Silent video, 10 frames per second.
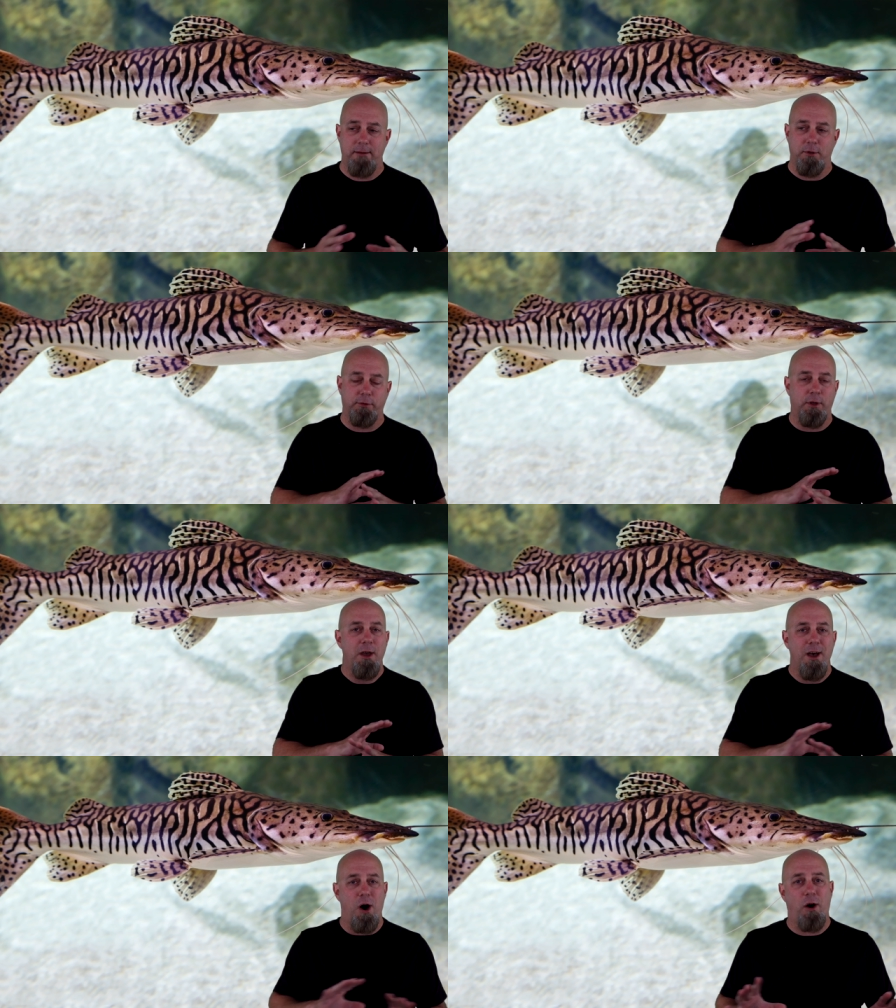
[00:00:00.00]
have those
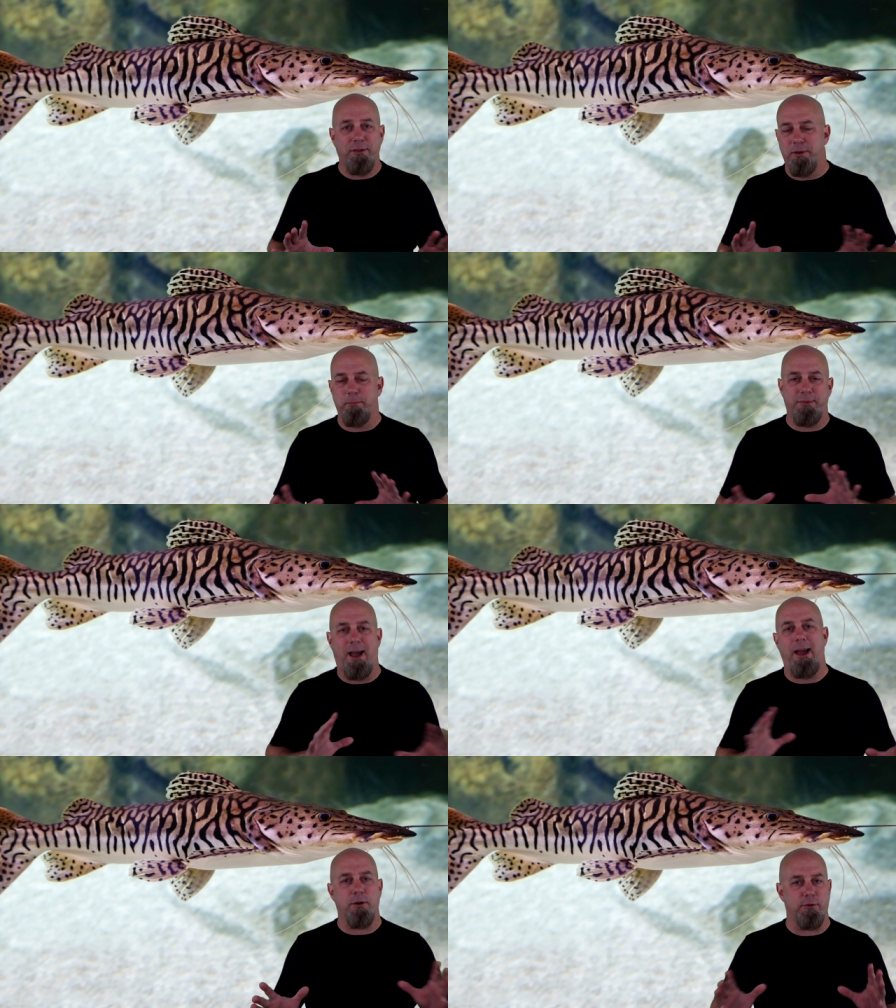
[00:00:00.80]
awesome
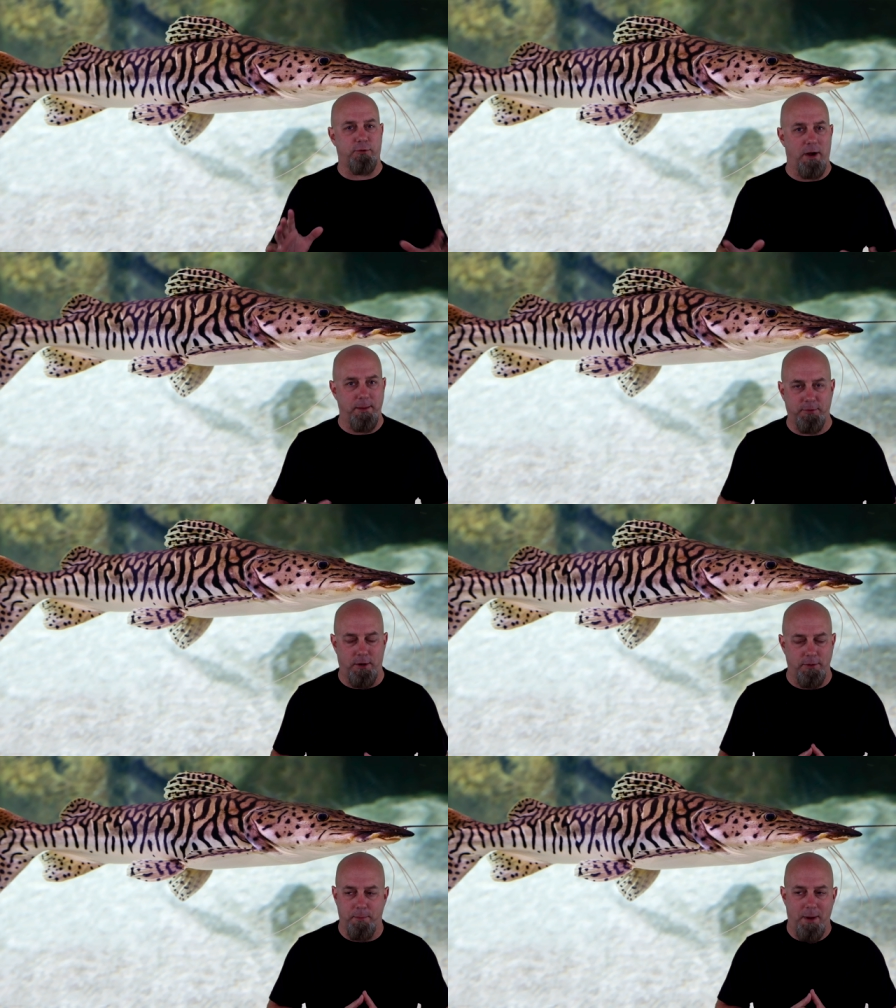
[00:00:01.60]
tiger stripes
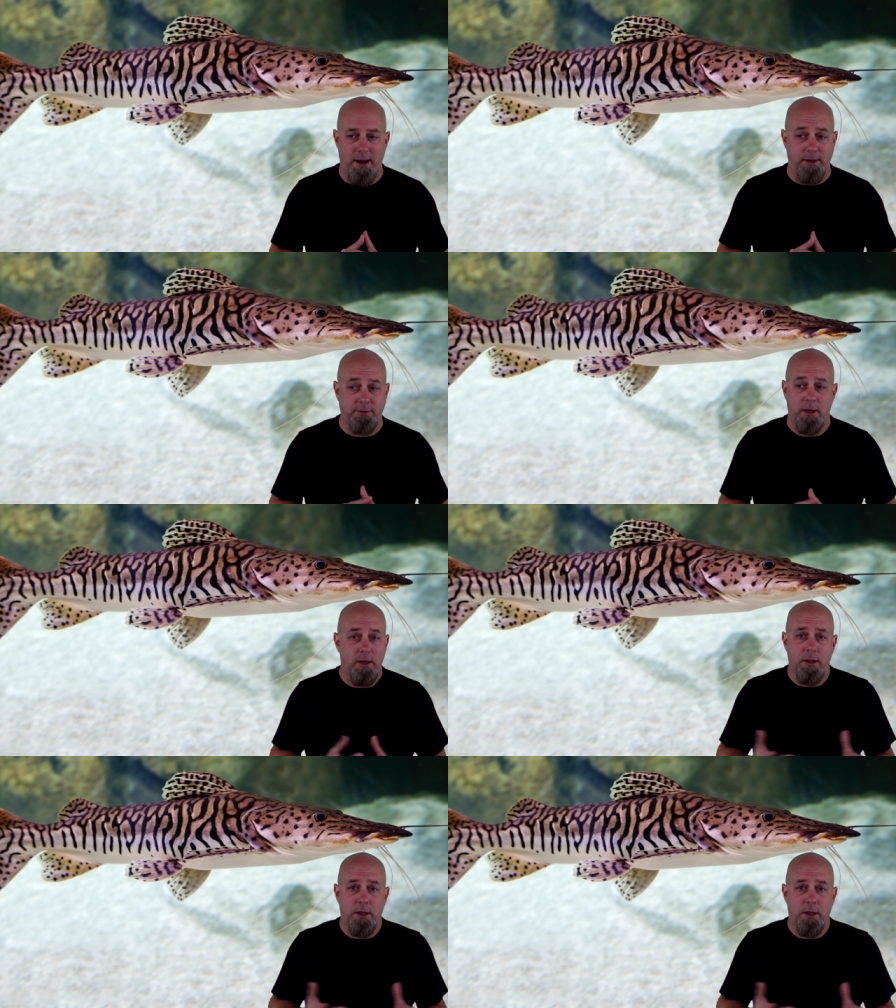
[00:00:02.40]
on their bodies.